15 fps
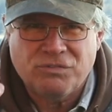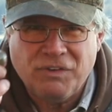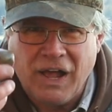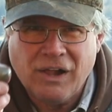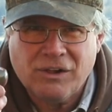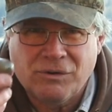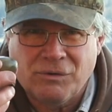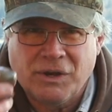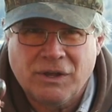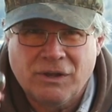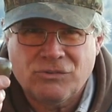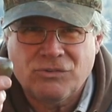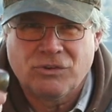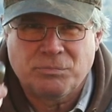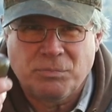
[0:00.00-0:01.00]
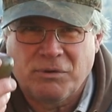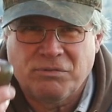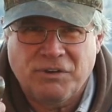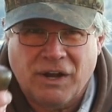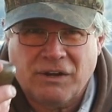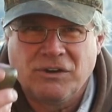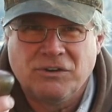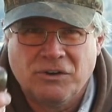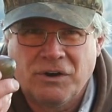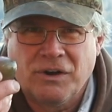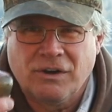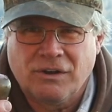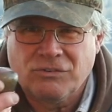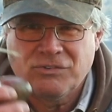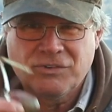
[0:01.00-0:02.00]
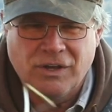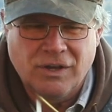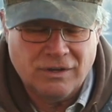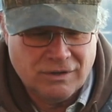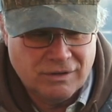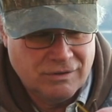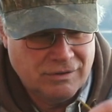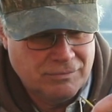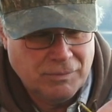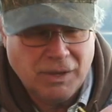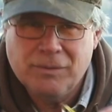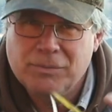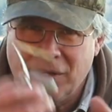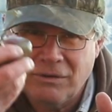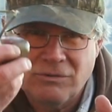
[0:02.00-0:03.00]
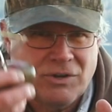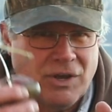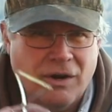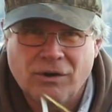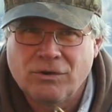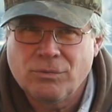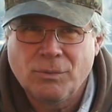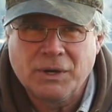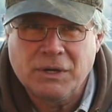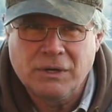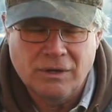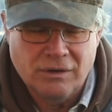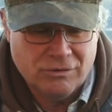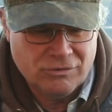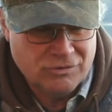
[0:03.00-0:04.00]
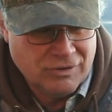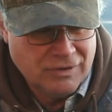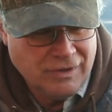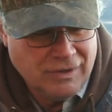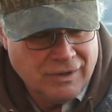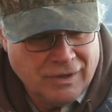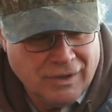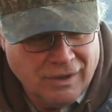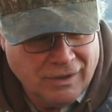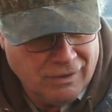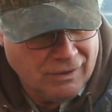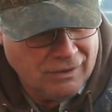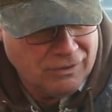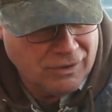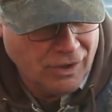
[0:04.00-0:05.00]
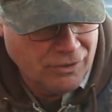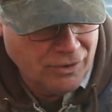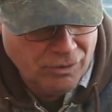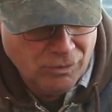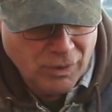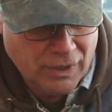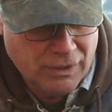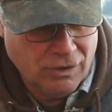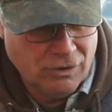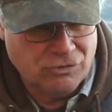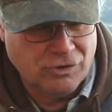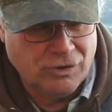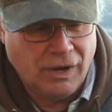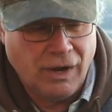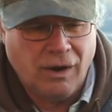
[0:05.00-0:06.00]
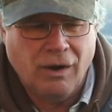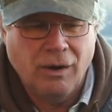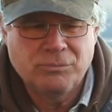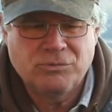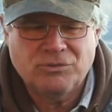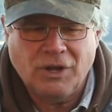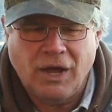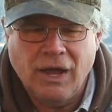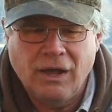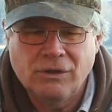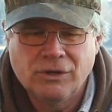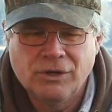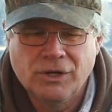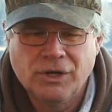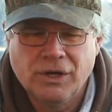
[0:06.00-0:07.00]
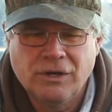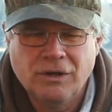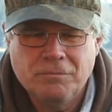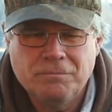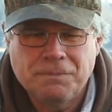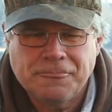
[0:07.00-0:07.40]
Falconry gets this perfected, you're going to see it, maybe in 10 or 20 years. The other one, here's an Arab style hood.